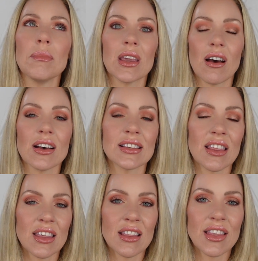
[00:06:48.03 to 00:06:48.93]
because I
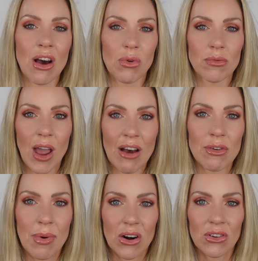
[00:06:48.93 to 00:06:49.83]
think that will have a
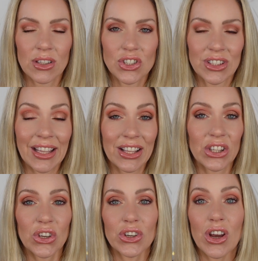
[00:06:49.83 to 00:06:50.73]
better
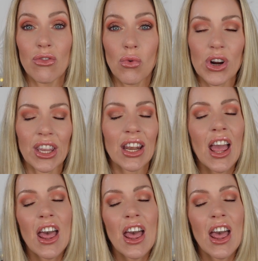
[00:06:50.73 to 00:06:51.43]
likelihood of working.